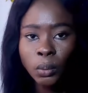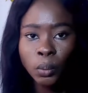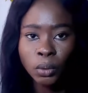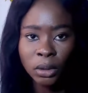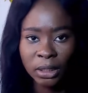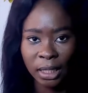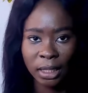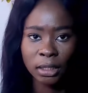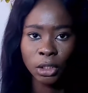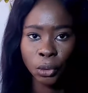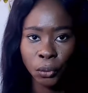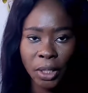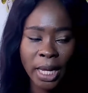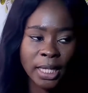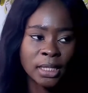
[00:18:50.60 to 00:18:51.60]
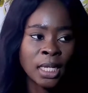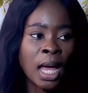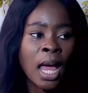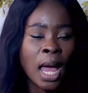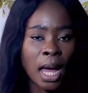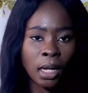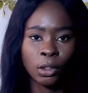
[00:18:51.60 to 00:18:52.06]
which I can't tell you guys,
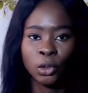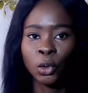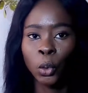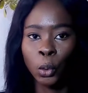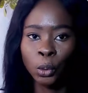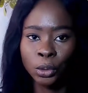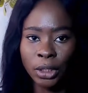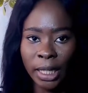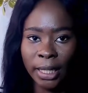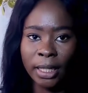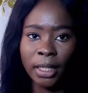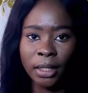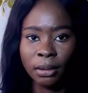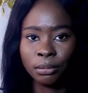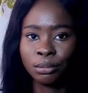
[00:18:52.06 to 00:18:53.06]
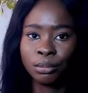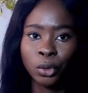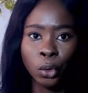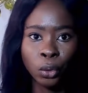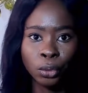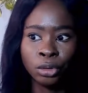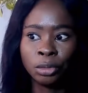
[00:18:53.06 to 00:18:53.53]
and also hold a
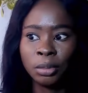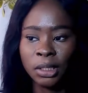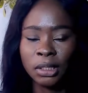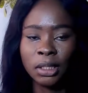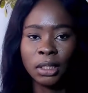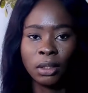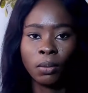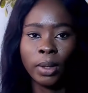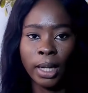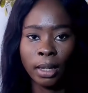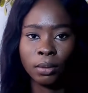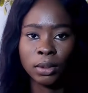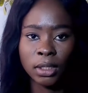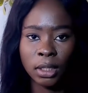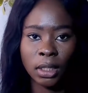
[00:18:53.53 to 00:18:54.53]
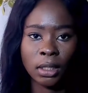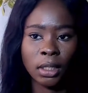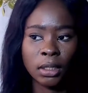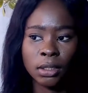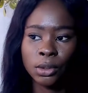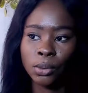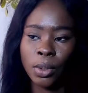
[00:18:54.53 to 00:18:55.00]
code basically while I was saying
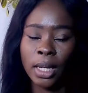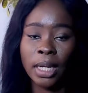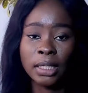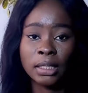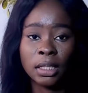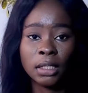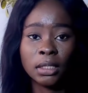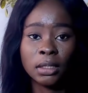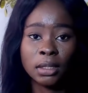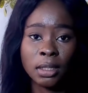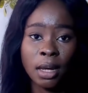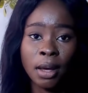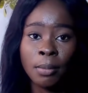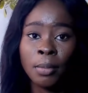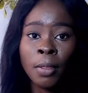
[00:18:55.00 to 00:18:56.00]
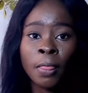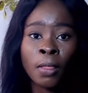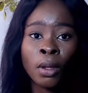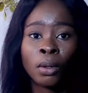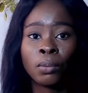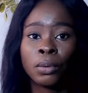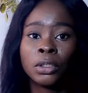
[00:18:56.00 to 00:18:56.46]
it. So, and I sent it to them
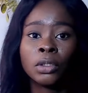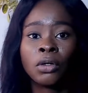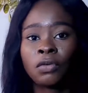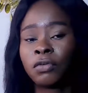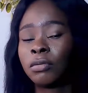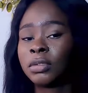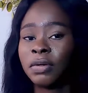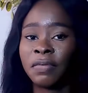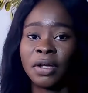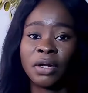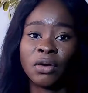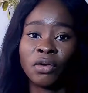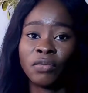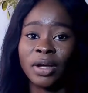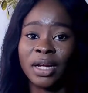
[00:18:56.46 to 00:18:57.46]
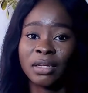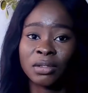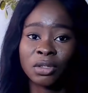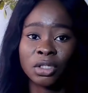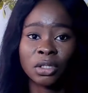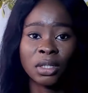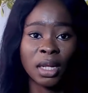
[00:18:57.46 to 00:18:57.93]
with all the forms of
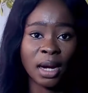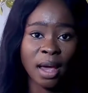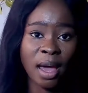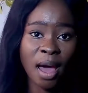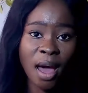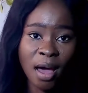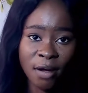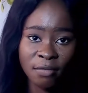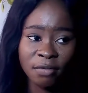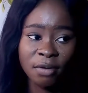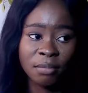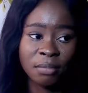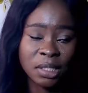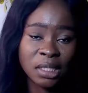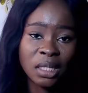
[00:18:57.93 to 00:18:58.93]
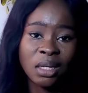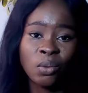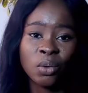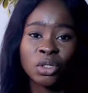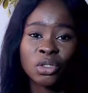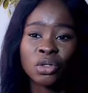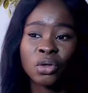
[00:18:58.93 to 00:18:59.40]
identification that I have. Basically
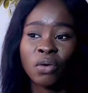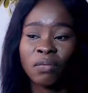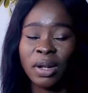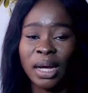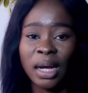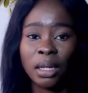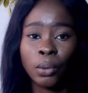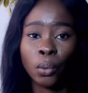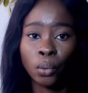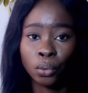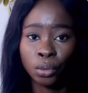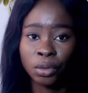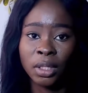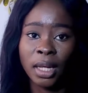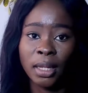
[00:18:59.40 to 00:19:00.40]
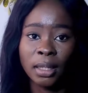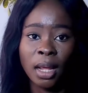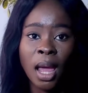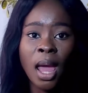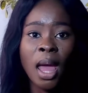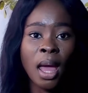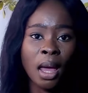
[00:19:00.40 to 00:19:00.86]
was sort of an oath that
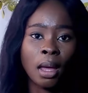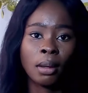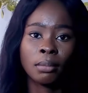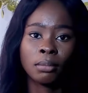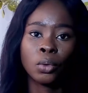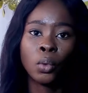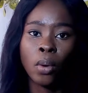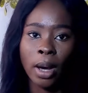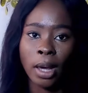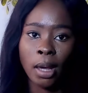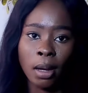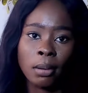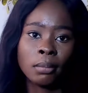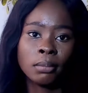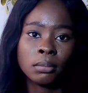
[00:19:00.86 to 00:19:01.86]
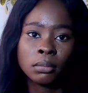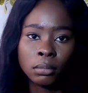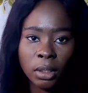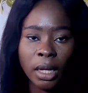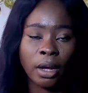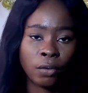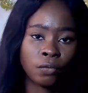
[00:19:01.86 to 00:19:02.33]
who I am,
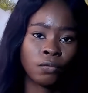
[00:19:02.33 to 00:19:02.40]
that kind of